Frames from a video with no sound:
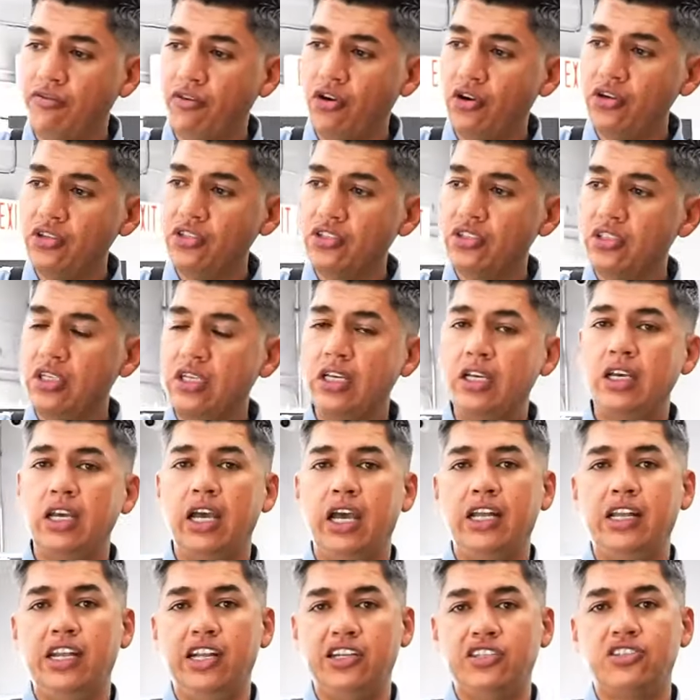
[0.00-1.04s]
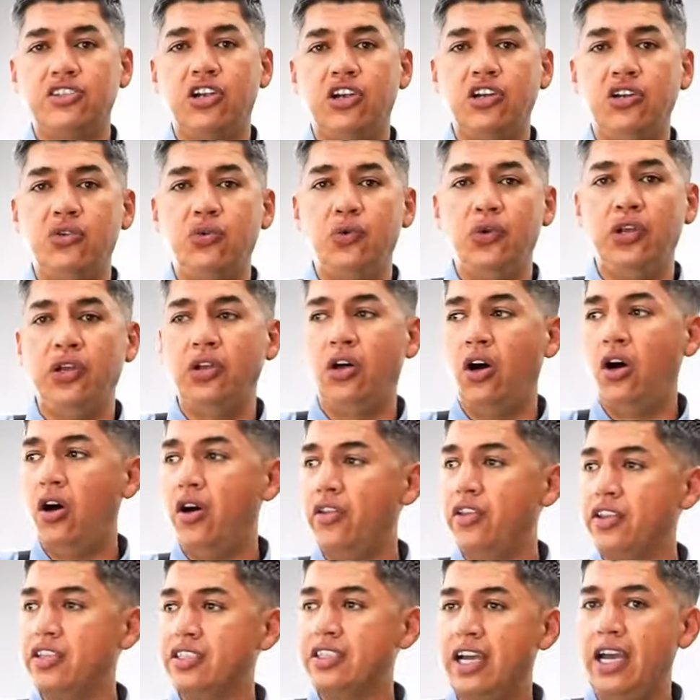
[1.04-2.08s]
first and then start doing
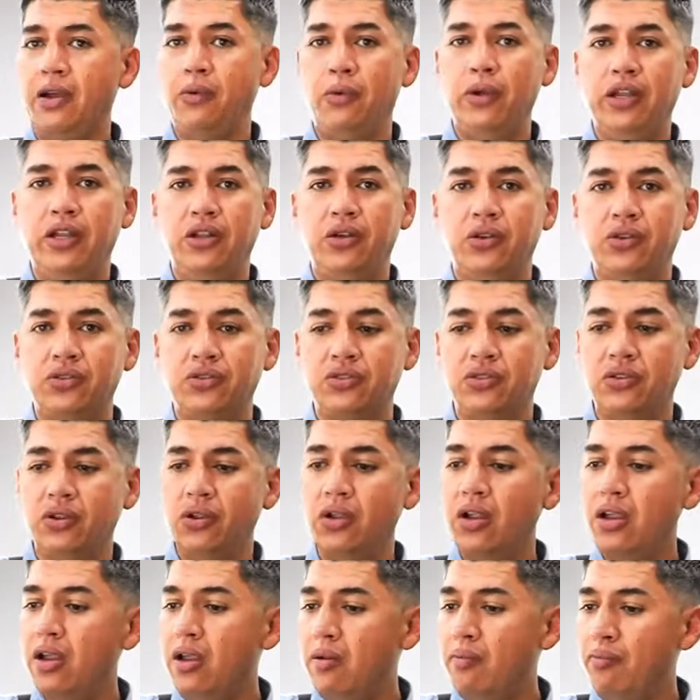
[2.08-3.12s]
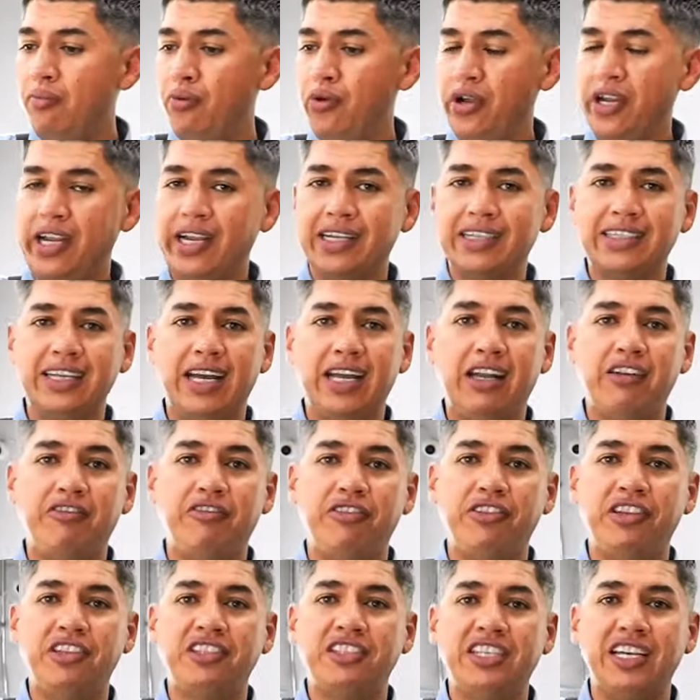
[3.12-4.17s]
all the side windows. Pretty excited
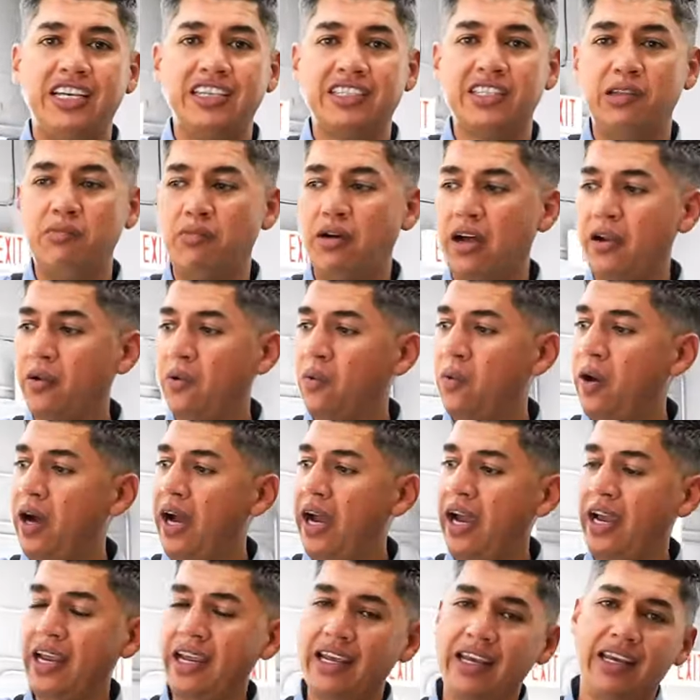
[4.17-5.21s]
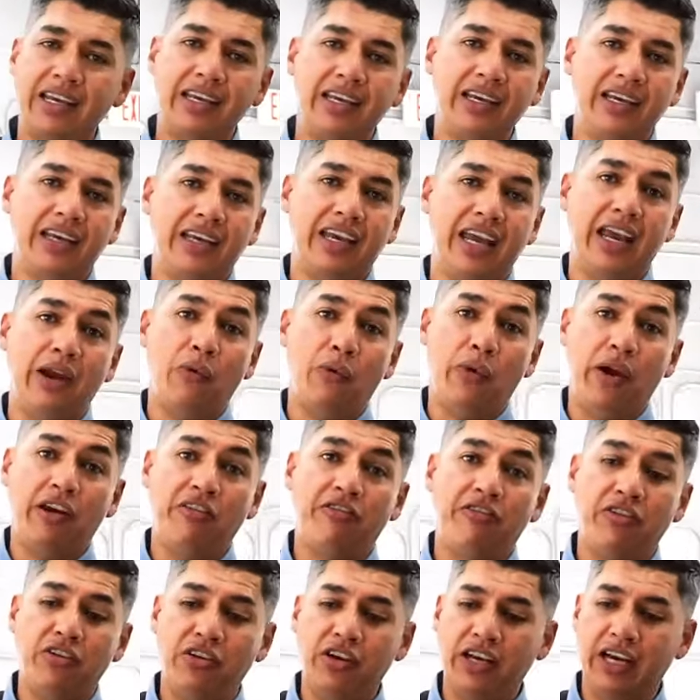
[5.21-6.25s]
for this Tesla Model Y. Can't wait
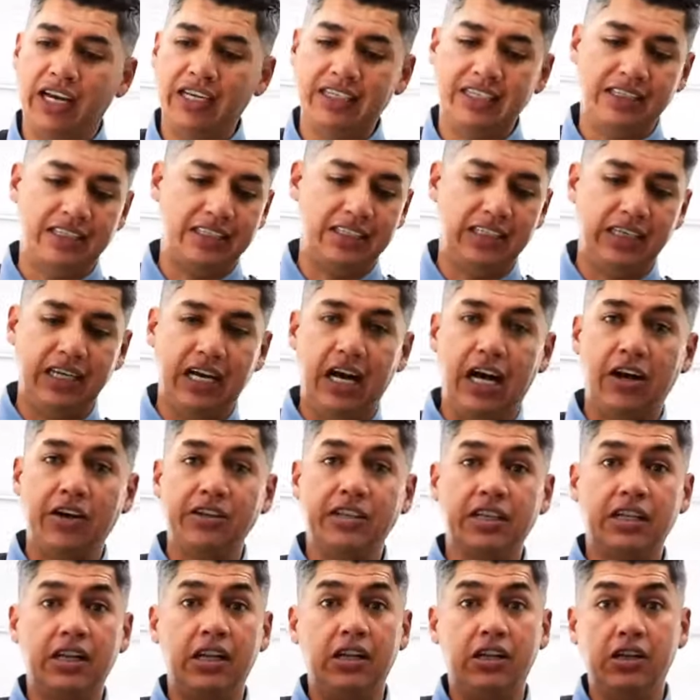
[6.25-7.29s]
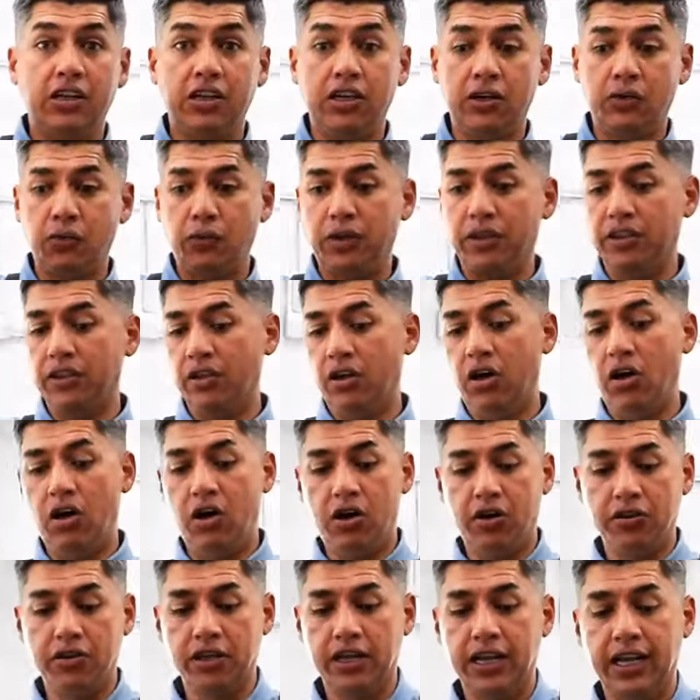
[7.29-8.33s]
for you guys to see how it's gonna look with
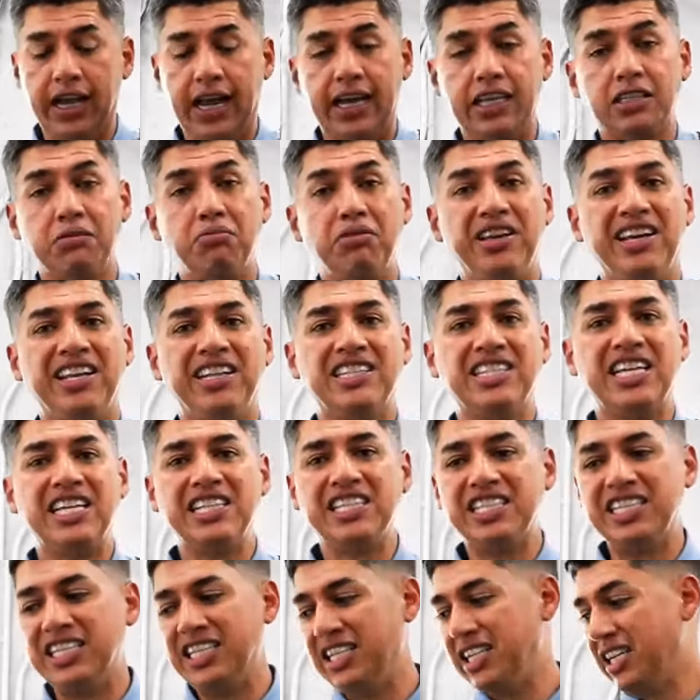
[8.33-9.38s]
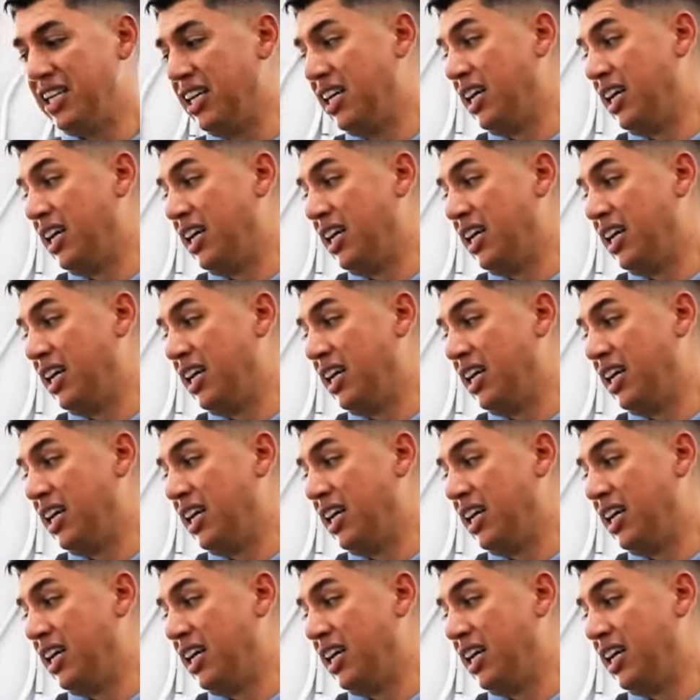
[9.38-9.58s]
all the glass being tinted